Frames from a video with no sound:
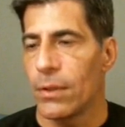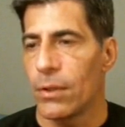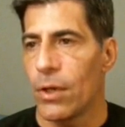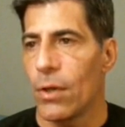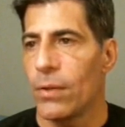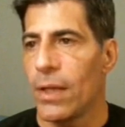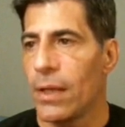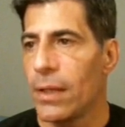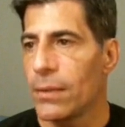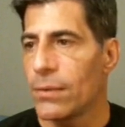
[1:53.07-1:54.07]
code
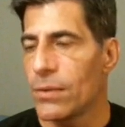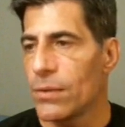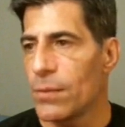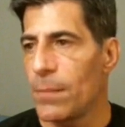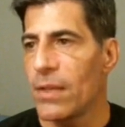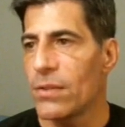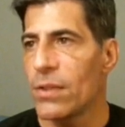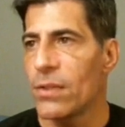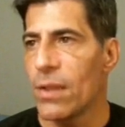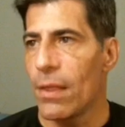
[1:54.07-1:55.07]
editing
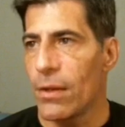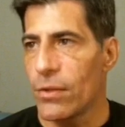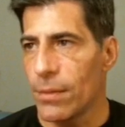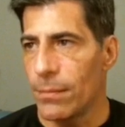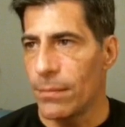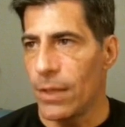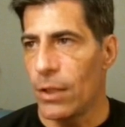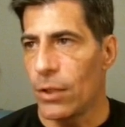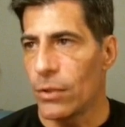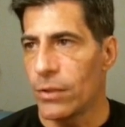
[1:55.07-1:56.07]
spaces, there's some
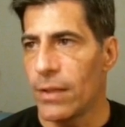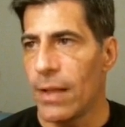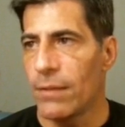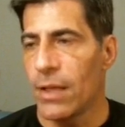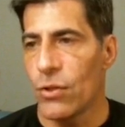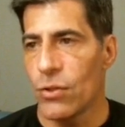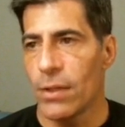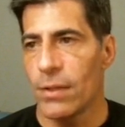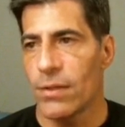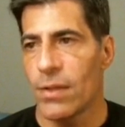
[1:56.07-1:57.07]
alert navigation
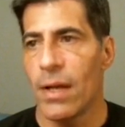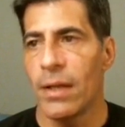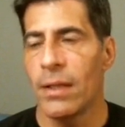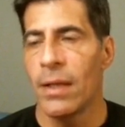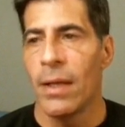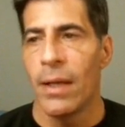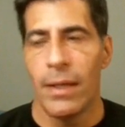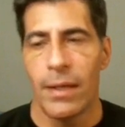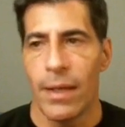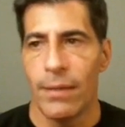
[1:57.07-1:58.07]
on the side.
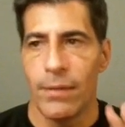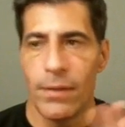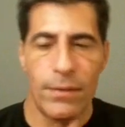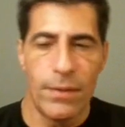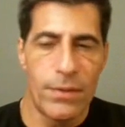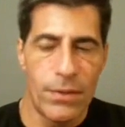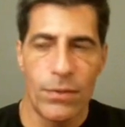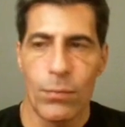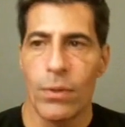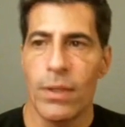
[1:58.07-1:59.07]
And again, th this
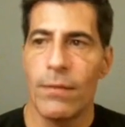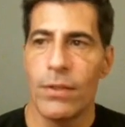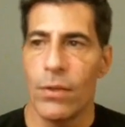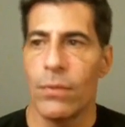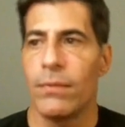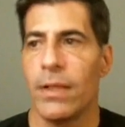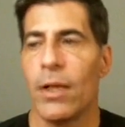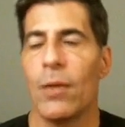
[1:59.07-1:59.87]
is worthy of its own video,